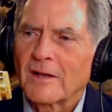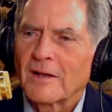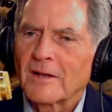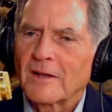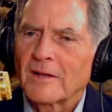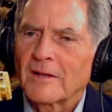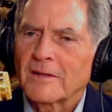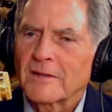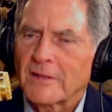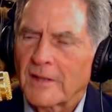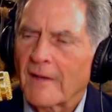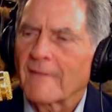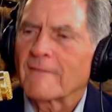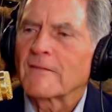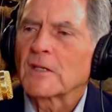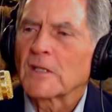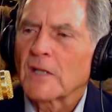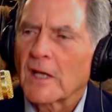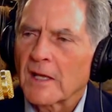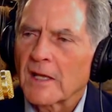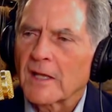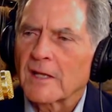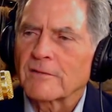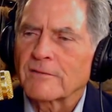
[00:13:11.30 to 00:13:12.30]
Yeah, I
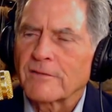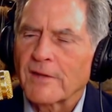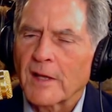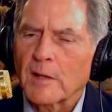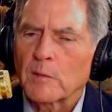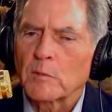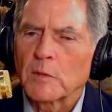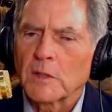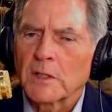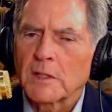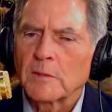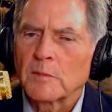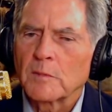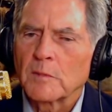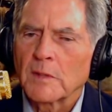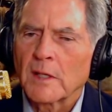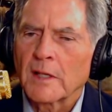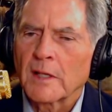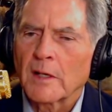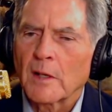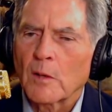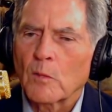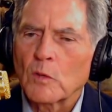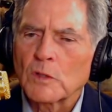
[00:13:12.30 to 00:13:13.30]
had a family, and
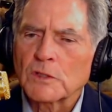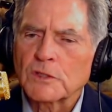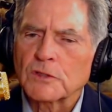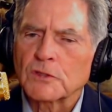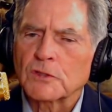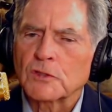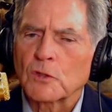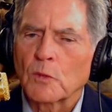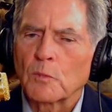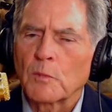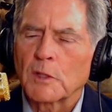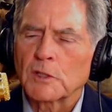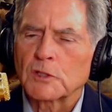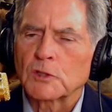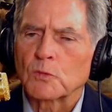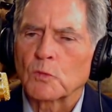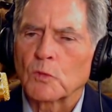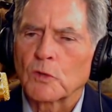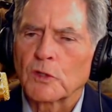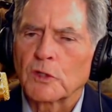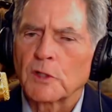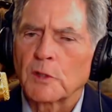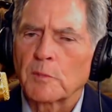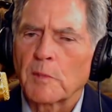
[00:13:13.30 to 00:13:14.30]
I wasn't so much
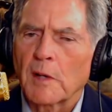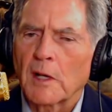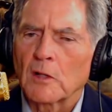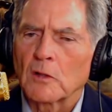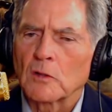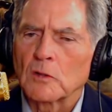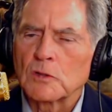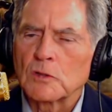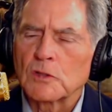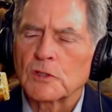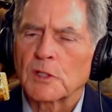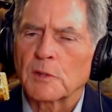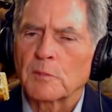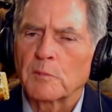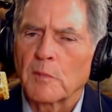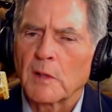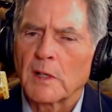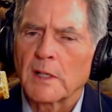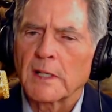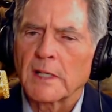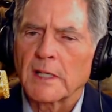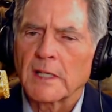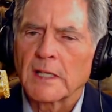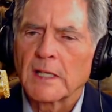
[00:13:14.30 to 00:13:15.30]
worried about losing
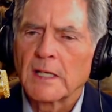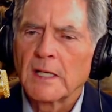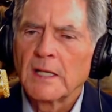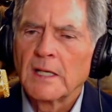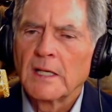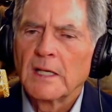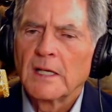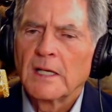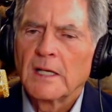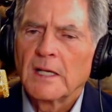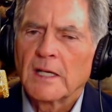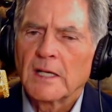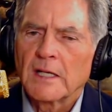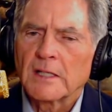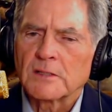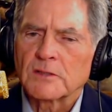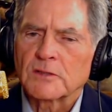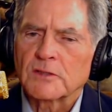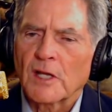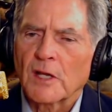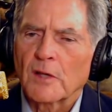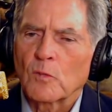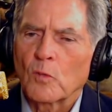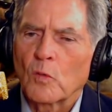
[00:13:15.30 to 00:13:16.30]
money as
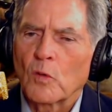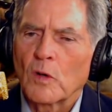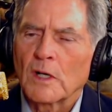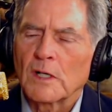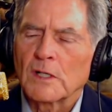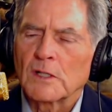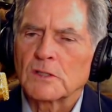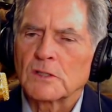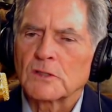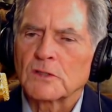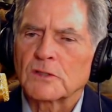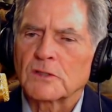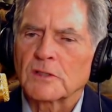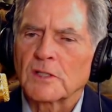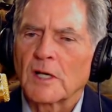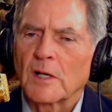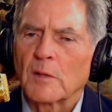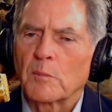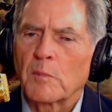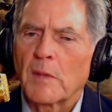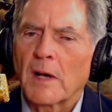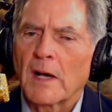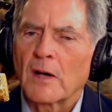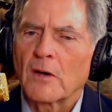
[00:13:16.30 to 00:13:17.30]
I was
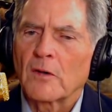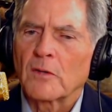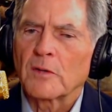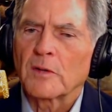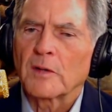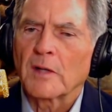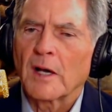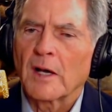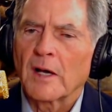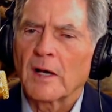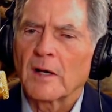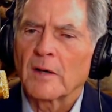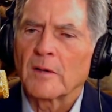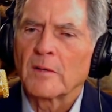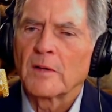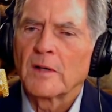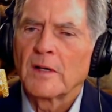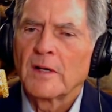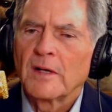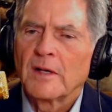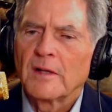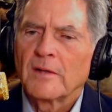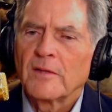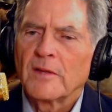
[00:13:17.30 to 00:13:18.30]
about
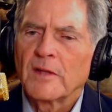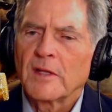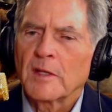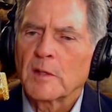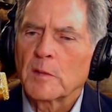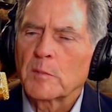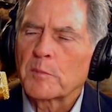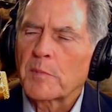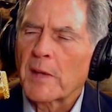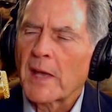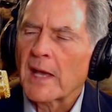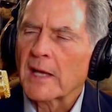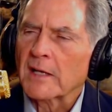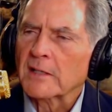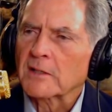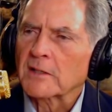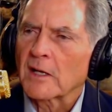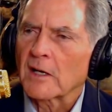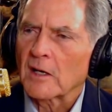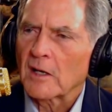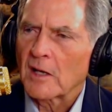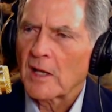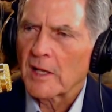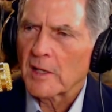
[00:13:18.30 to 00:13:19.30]
the impact on a
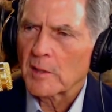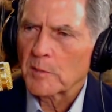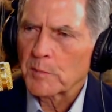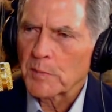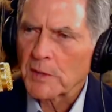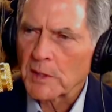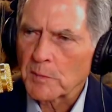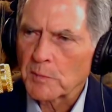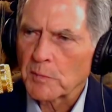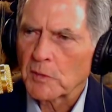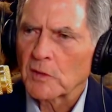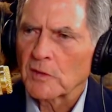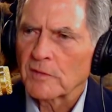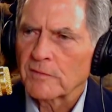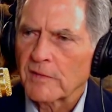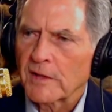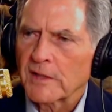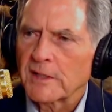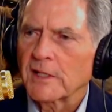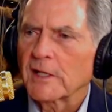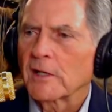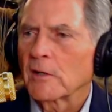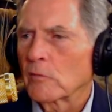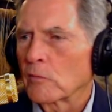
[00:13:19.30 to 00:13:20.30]
lot of people if I
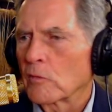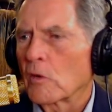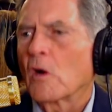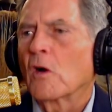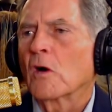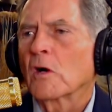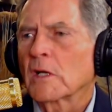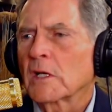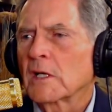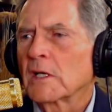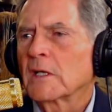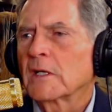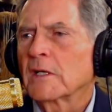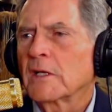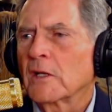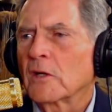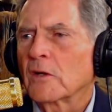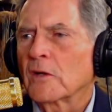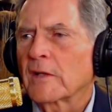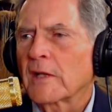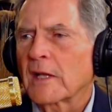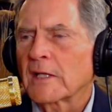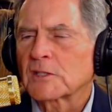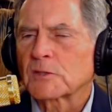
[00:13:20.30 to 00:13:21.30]
did it wrong. And
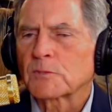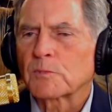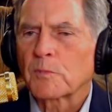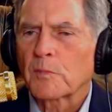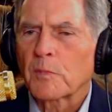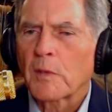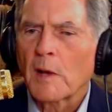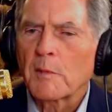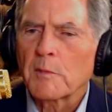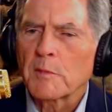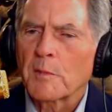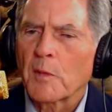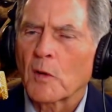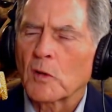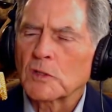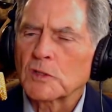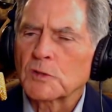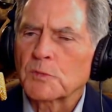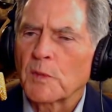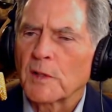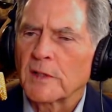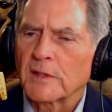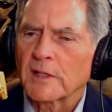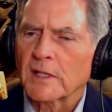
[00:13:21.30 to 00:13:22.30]
that's probably always
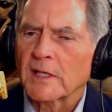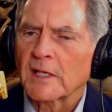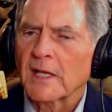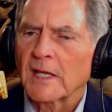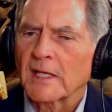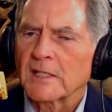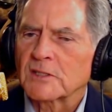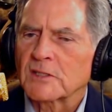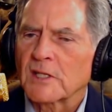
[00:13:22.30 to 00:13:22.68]
been the case.